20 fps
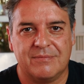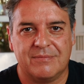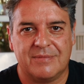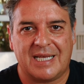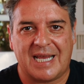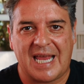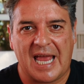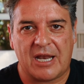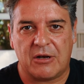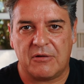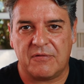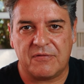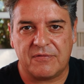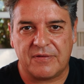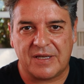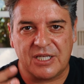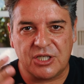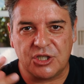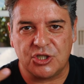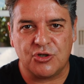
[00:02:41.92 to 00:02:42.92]
the kind of
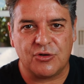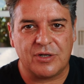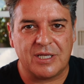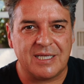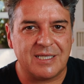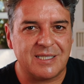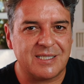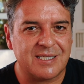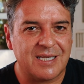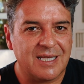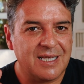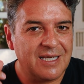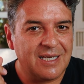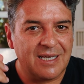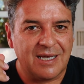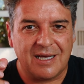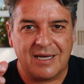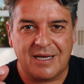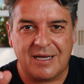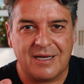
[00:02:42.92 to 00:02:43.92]
injuries,
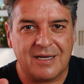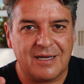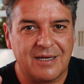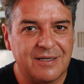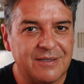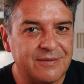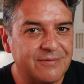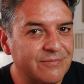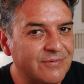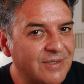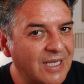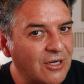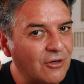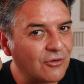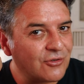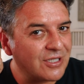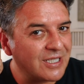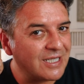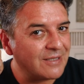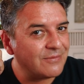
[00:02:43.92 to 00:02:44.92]

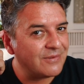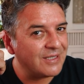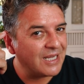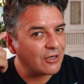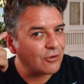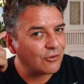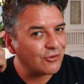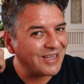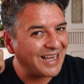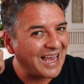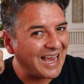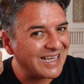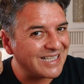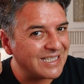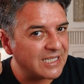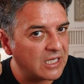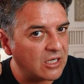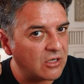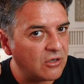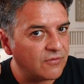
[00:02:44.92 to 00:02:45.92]

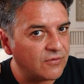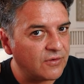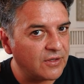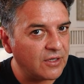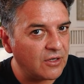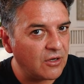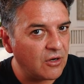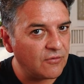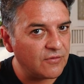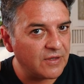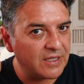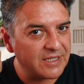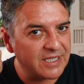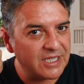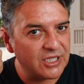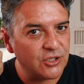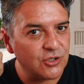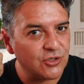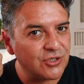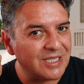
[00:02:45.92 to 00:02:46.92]
necrotizing of the
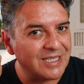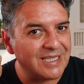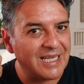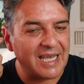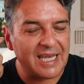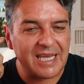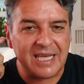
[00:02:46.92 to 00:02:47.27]
tissues in the